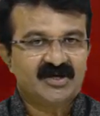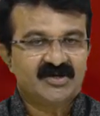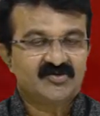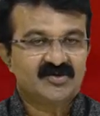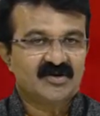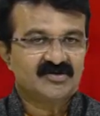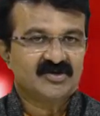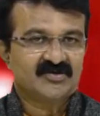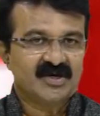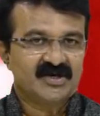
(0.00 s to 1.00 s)
3,
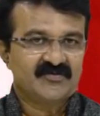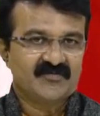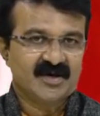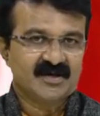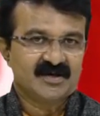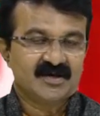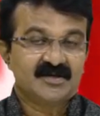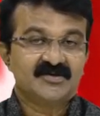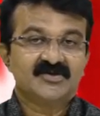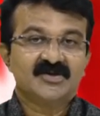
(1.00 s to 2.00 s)
2021.
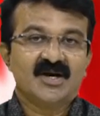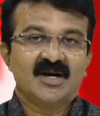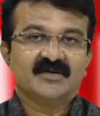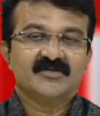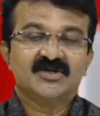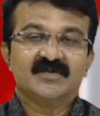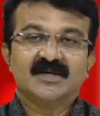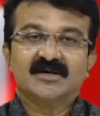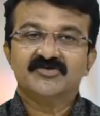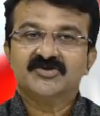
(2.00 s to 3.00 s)
In this regard, Municipal
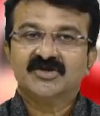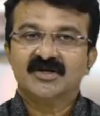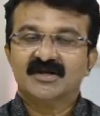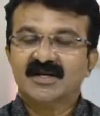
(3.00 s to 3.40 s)
Commissioner